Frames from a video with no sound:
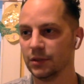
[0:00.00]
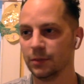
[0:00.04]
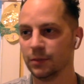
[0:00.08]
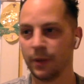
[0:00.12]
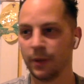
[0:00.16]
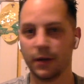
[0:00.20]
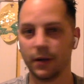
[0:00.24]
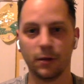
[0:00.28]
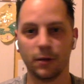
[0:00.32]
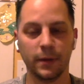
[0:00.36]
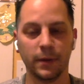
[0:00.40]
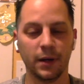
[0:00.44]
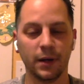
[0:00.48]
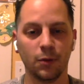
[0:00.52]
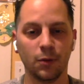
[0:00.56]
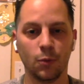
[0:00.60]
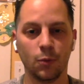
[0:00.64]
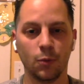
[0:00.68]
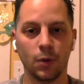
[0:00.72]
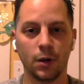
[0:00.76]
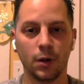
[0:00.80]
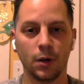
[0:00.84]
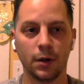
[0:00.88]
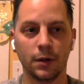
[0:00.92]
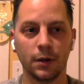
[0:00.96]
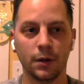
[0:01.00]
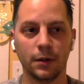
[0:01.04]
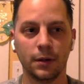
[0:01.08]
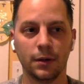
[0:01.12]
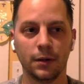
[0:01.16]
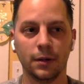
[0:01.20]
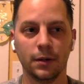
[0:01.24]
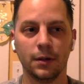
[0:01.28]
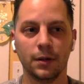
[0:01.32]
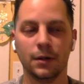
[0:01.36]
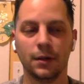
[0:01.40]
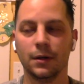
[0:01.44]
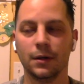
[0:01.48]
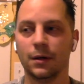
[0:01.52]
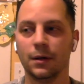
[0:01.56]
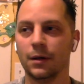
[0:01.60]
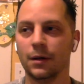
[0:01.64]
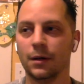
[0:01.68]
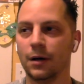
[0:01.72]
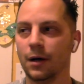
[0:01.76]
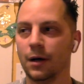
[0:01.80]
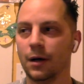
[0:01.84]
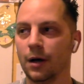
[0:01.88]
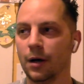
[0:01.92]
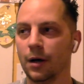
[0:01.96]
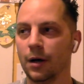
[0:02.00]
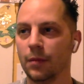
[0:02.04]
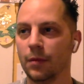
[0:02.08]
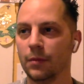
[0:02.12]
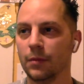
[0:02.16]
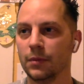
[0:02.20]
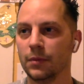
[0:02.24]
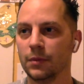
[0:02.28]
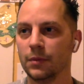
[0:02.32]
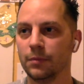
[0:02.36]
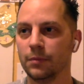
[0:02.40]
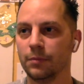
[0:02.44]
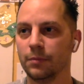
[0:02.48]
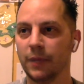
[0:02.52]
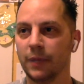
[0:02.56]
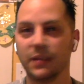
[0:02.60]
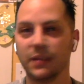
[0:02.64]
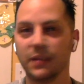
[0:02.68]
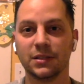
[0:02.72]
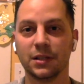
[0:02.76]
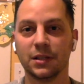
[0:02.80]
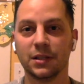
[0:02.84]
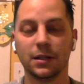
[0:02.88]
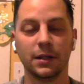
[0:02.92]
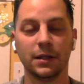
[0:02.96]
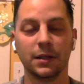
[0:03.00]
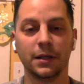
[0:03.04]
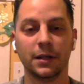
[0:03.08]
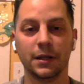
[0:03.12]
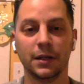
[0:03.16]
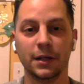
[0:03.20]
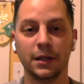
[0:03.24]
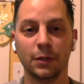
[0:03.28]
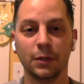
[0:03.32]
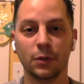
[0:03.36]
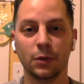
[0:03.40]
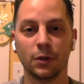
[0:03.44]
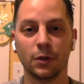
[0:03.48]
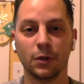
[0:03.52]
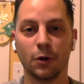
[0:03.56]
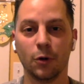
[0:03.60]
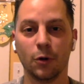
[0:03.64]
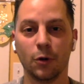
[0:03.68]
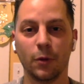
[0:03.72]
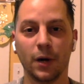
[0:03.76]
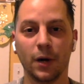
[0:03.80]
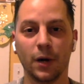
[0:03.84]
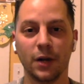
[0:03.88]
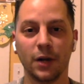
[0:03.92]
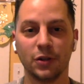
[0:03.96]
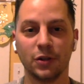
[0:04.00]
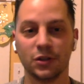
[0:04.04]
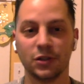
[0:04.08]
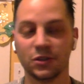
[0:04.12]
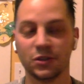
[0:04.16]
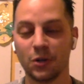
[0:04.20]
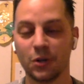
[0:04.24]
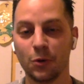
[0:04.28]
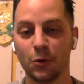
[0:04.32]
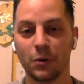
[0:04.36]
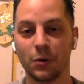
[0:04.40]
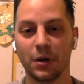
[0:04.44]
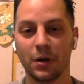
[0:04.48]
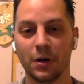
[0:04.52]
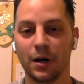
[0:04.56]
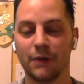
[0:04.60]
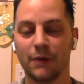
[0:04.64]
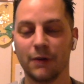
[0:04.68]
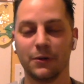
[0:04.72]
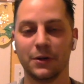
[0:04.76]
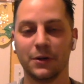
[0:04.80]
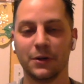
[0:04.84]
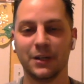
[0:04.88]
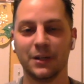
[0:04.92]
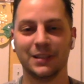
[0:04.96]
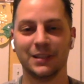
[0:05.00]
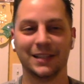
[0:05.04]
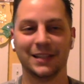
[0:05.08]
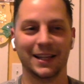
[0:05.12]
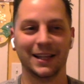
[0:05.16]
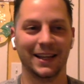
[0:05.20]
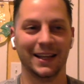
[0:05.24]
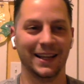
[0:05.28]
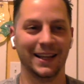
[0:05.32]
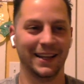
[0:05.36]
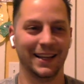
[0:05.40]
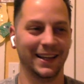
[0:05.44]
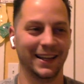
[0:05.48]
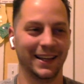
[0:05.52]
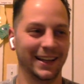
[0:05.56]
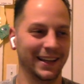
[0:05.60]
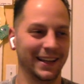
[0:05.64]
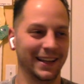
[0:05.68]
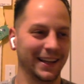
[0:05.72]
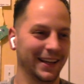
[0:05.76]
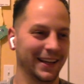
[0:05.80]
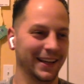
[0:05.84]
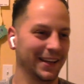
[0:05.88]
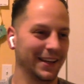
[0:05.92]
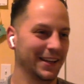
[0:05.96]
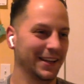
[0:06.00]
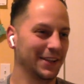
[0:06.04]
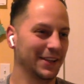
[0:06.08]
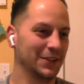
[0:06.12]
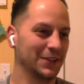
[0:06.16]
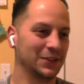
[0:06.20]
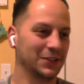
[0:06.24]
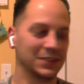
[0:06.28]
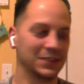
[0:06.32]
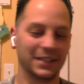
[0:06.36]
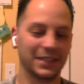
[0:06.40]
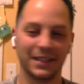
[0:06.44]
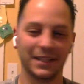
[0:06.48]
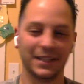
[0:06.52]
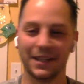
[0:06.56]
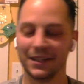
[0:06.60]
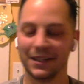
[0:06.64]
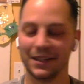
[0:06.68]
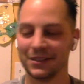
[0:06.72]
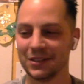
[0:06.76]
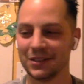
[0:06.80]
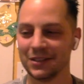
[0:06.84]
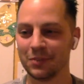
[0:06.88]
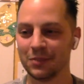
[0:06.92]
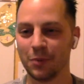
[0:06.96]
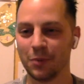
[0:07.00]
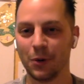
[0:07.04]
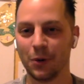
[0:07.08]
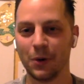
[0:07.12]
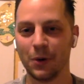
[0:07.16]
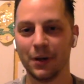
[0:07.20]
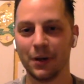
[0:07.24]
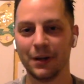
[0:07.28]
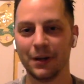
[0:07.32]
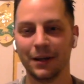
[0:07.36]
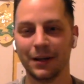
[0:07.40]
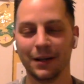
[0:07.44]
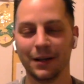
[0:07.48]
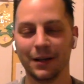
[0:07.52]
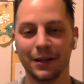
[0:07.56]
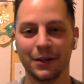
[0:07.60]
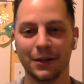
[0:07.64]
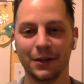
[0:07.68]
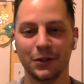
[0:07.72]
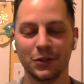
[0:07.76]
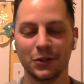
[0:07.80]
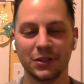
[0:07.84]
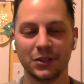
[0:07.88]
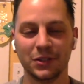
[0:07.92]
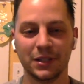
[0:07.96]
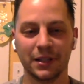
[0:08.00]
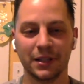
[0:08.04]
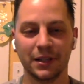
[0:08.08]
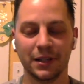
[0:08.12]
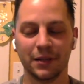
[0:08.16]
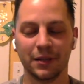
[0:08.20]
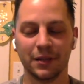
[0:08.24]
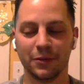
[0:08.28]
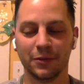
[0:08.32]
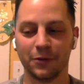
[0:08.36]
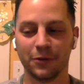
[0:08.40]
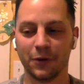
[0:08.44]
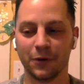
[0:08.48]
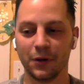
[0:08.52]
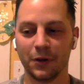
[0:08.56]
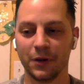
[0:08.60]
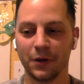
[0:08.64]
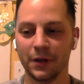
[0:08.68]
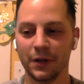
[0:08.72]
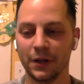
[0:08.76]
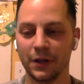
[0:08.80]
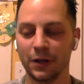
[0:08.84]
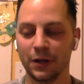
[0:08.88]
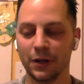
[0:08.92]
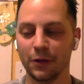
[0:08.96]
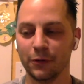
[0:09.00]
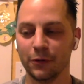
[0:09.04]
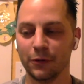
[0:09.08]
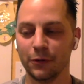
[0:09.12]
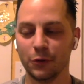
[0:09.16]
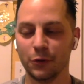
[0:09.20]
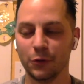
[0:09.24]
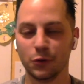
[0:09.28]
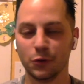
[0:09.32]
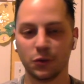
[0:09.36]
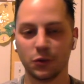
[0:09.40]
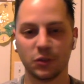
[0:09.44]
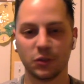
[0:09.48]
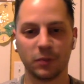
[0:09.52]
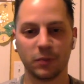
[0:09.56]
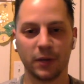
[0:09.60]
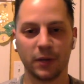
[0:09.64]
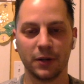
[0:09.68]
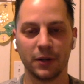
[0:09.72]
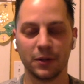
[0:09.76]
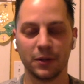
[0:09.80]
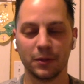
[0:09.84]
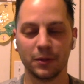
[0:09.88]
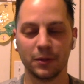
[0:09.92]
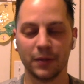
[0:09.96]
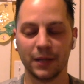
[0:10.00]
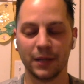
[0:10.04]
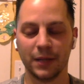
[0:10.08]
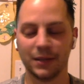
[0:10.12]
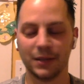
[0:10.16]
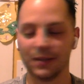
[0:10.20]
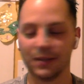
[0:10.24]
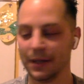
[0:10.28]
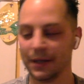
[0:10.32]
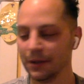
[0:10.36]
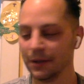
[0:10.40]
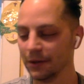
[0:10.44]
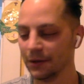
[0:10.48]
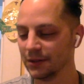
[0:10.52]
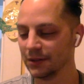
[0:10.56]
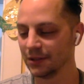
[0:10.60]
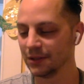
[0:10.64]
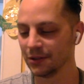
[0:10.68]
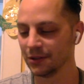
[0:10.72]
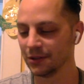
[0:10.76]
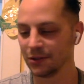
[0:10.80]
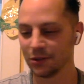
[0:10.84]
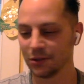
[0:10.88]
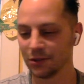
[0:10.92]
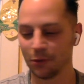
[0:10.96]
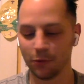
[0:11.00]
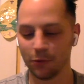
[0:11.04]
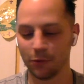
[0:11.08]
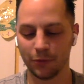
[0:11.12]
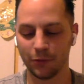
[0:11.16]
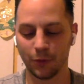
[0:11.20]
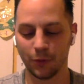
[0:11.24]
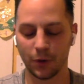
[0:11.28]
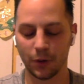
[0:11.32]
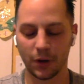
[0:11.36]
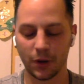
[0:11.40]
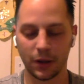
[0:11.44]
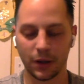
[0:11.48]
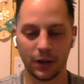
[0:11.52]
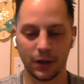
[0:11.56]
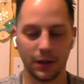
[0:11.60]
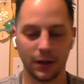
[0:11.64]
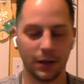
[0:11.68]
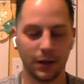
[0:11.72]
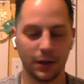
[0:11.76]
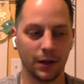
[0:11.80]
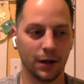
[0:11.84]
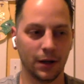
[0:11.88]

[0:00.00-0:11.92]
Spider-Man 1. Basically, he would homage his own covers. You've seen it in Spawn. You've seen it in further, you know, future Spider-Man titles and so forth.